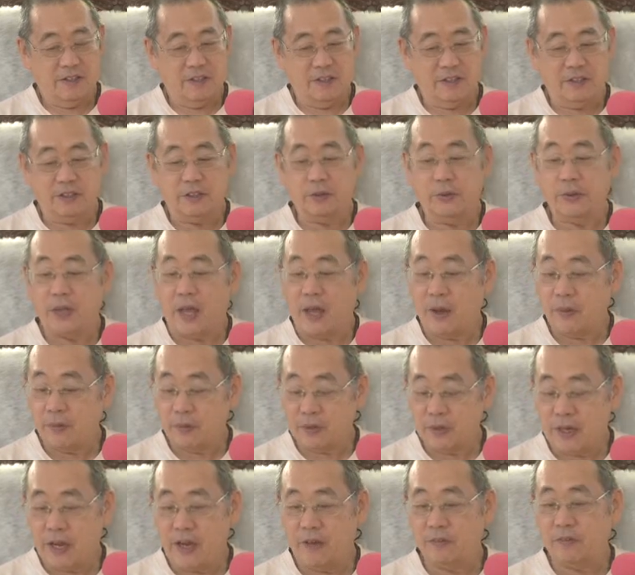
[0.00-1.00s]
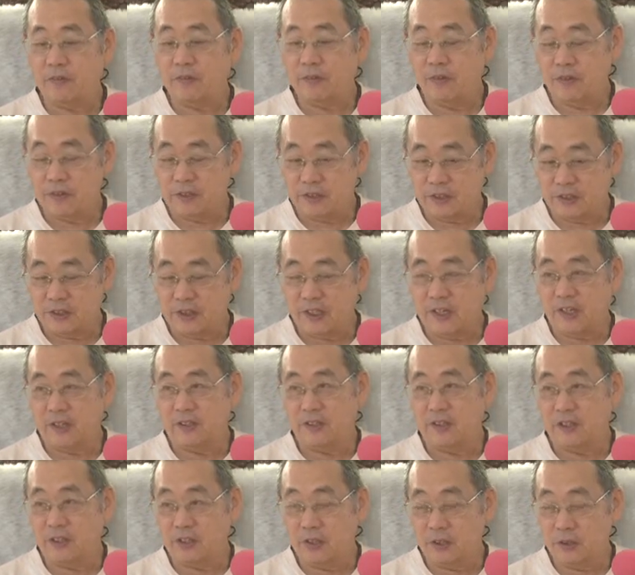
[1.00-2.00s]
So that we have to understand,
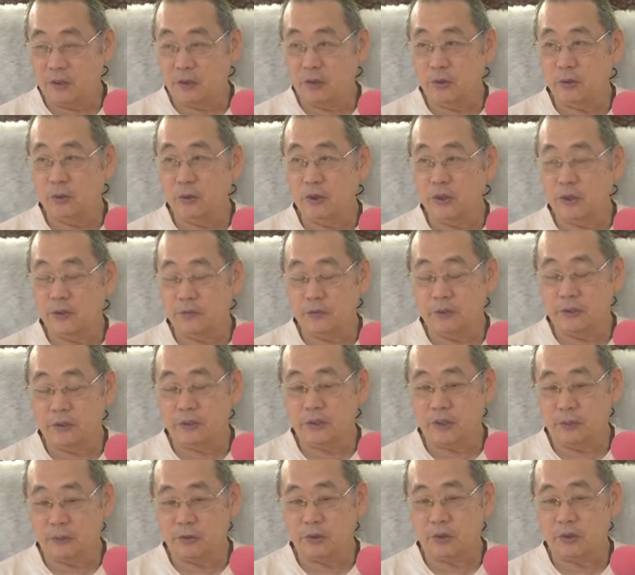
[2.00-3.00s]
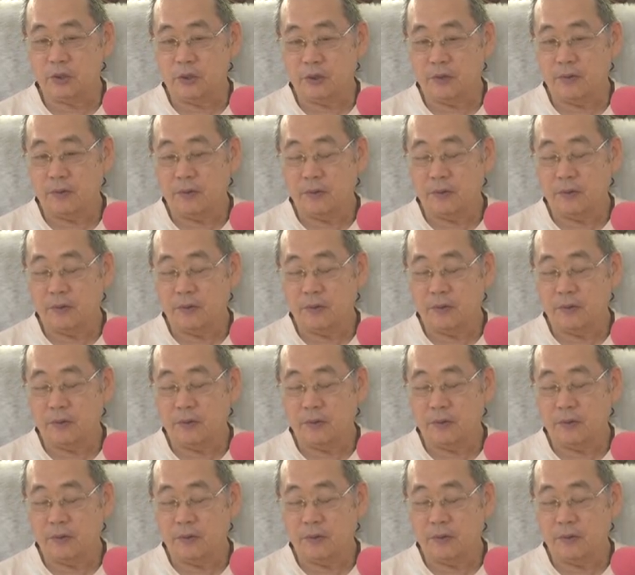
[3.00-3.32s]
the conclusion of the scripture.